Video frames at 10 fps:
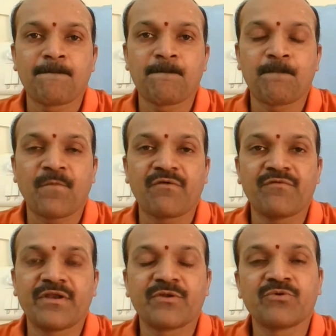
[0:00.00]

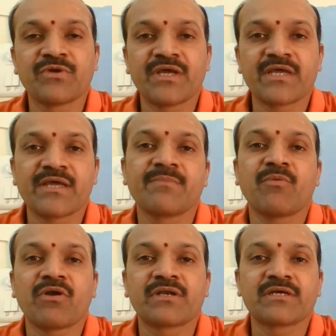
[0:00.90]
when you take a
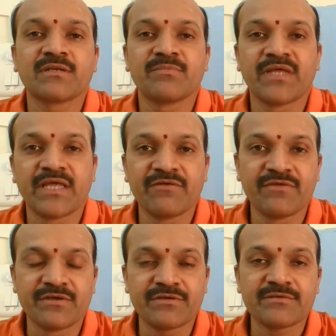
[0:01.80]
particle
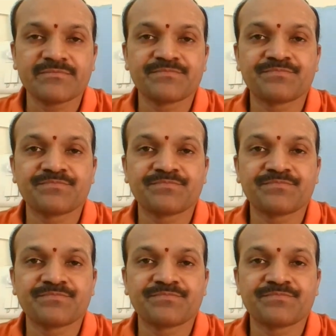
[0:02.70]
behavior,